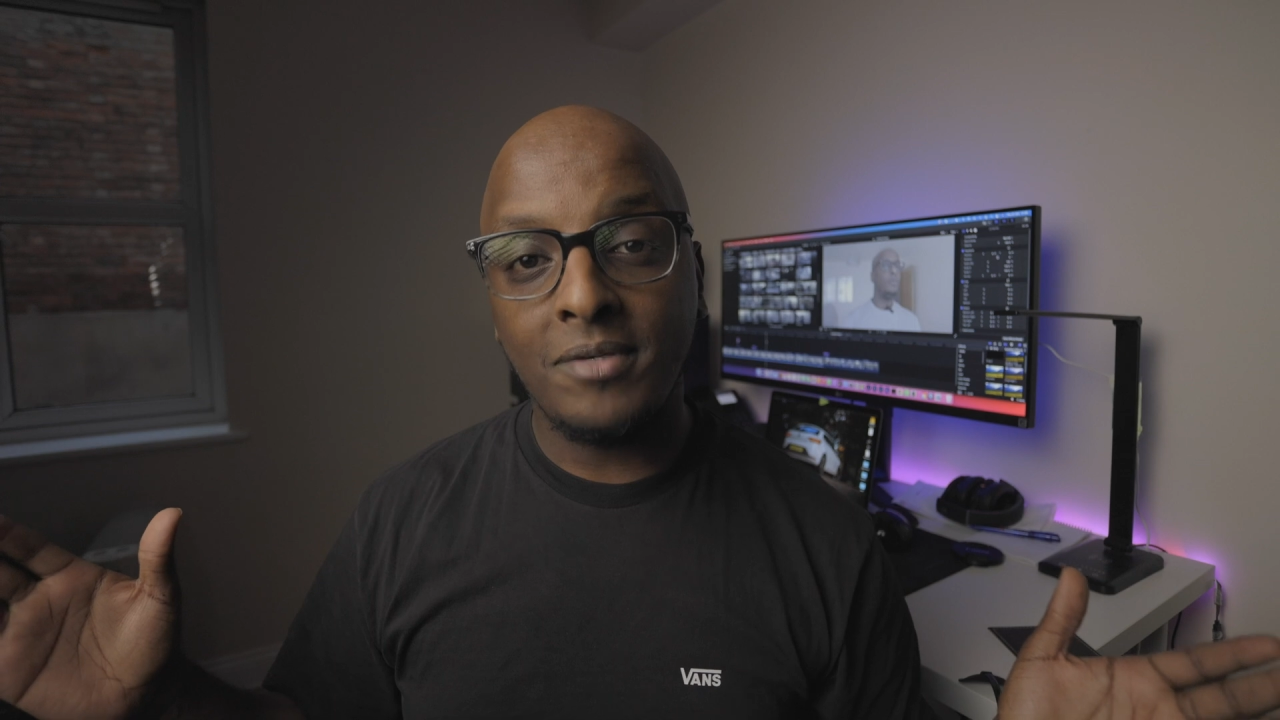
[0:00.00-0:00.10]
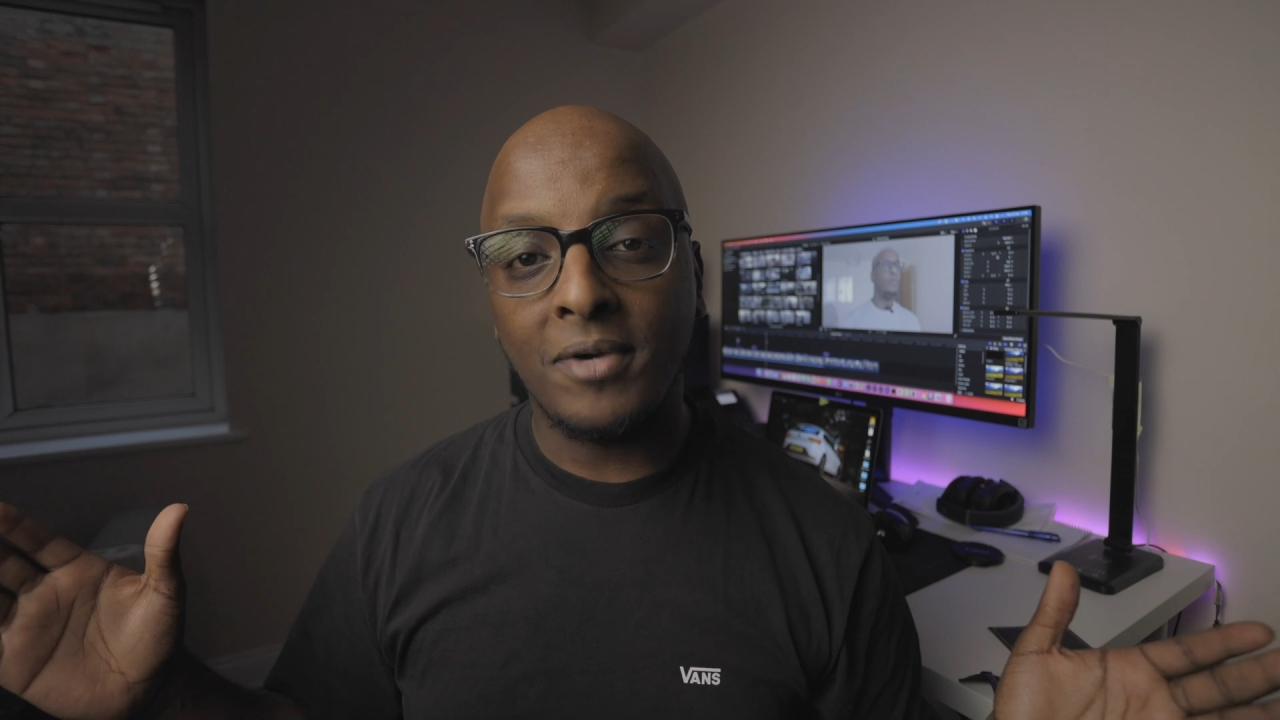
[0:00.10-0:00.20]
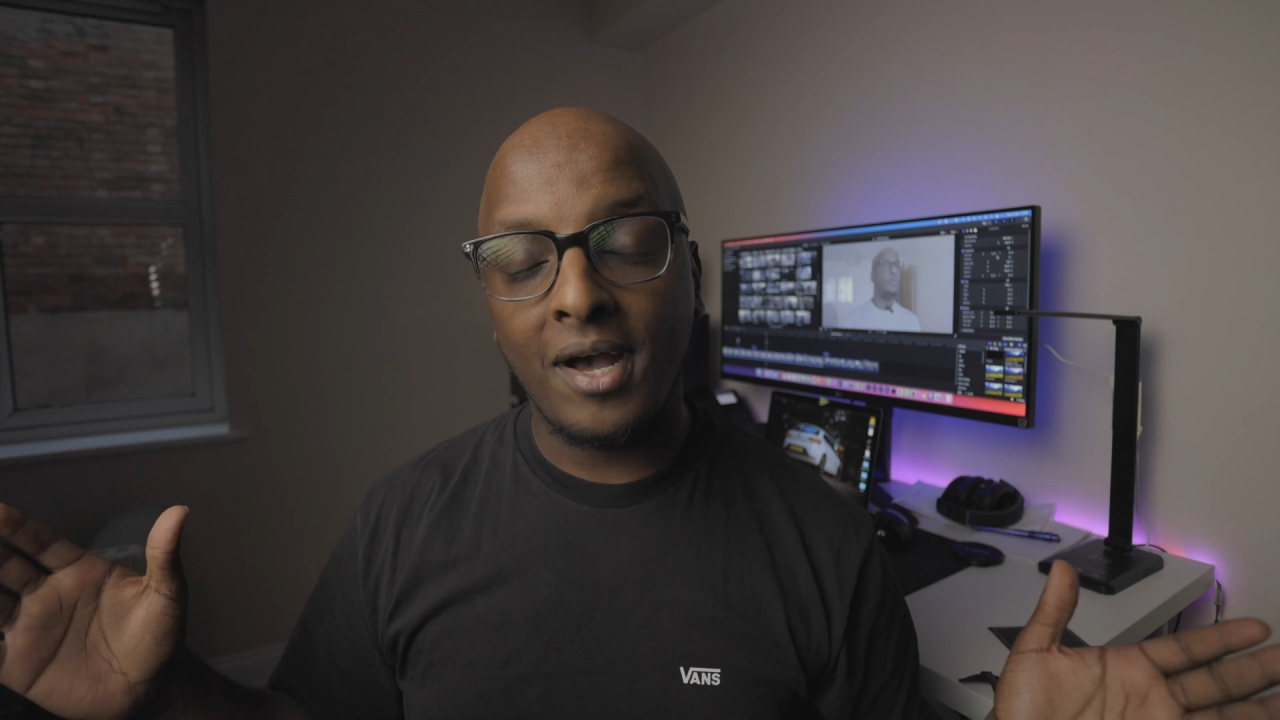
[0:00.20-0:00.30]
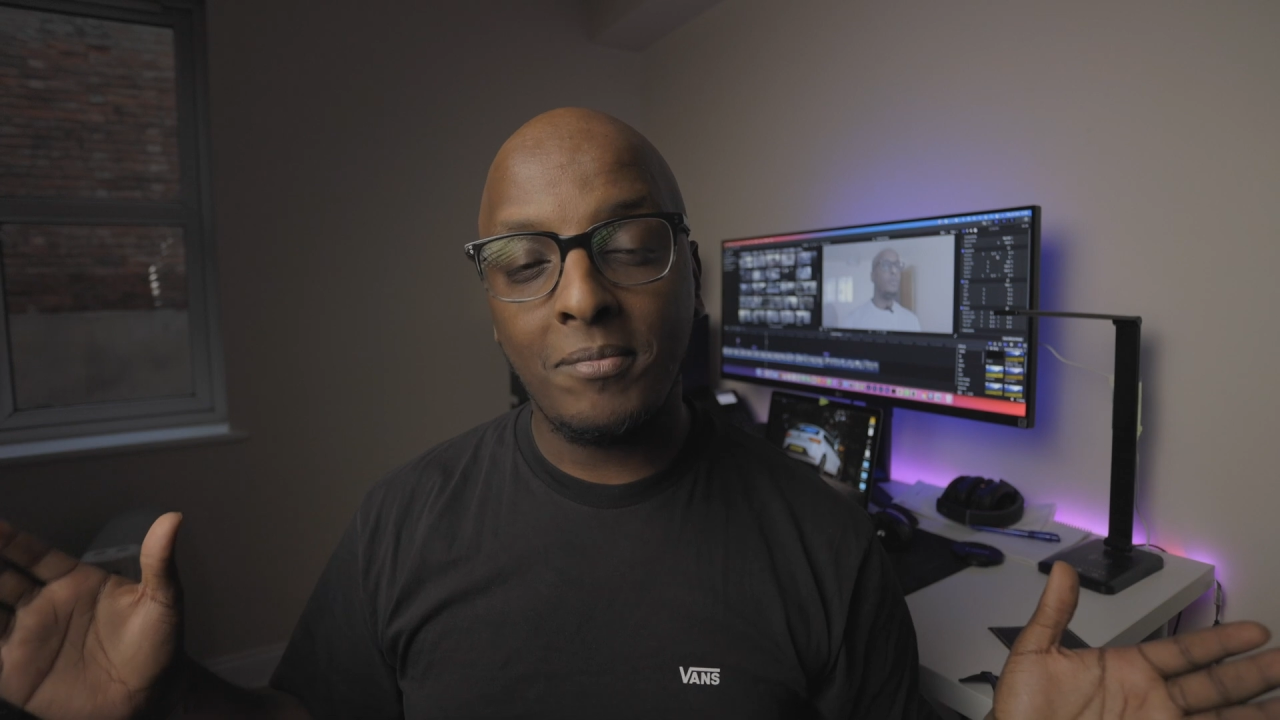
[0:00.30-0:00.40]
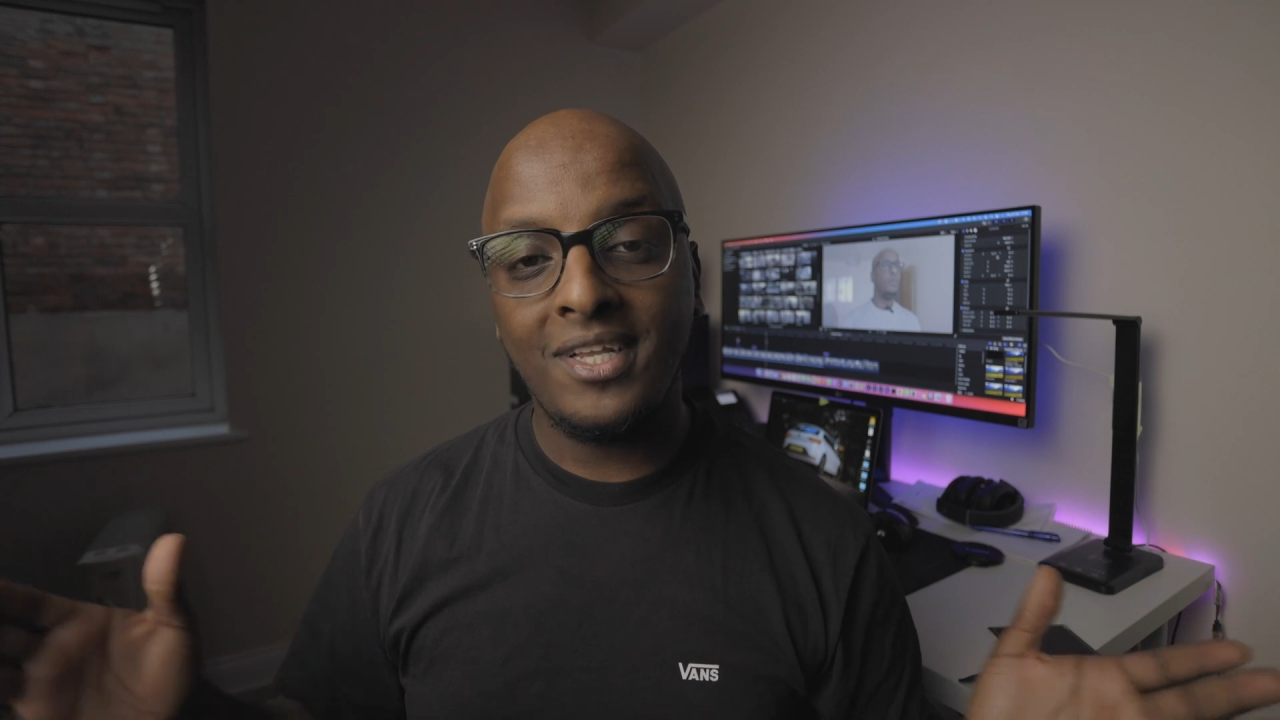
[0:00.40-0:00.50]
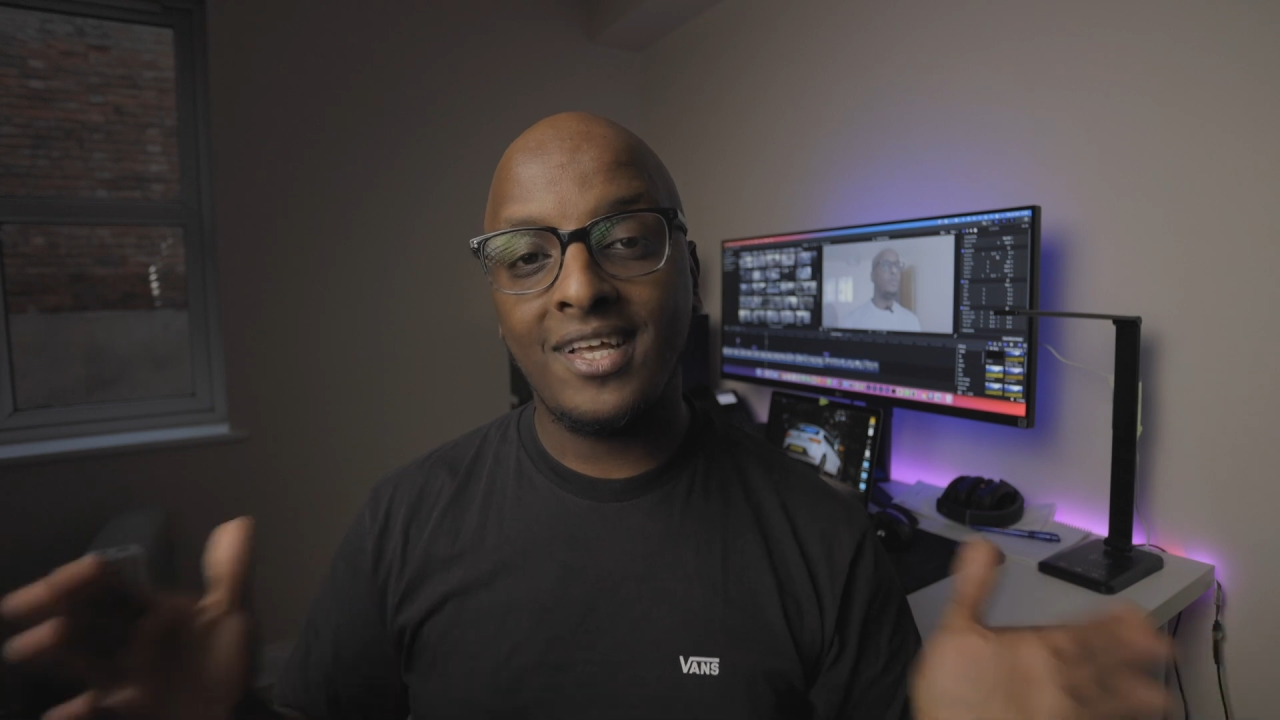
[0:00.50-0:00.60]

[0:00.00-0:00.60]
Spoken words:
Mohammed,